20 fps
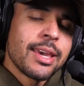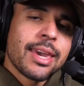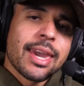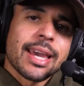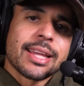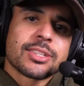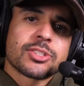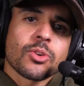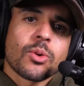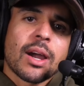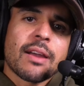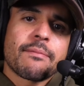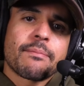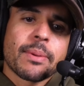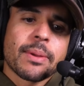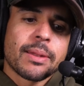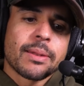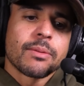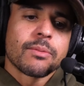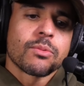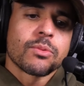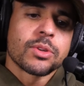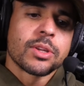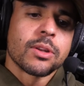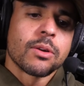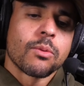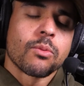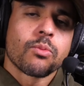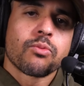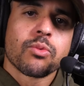And so I've been,
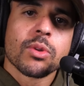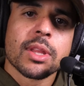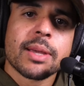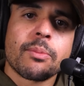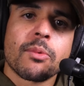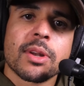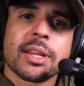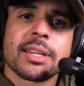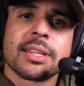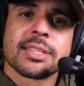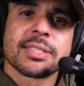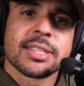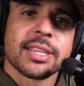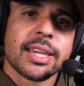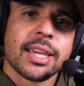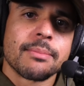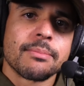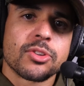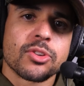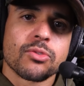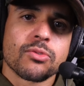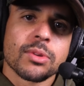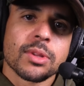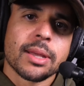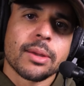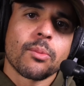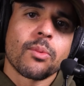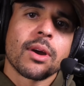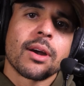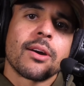really wanting to see him do really
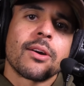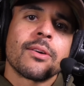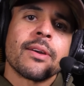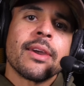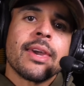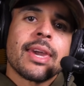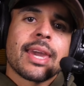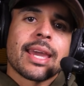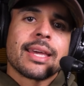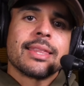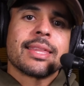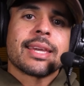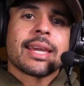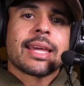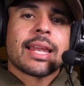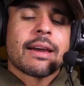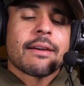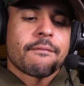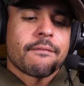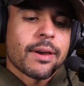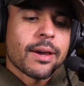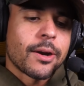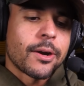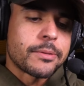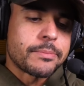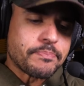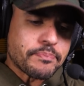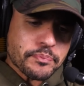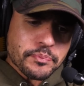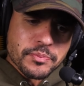well in the
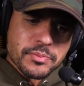NFL.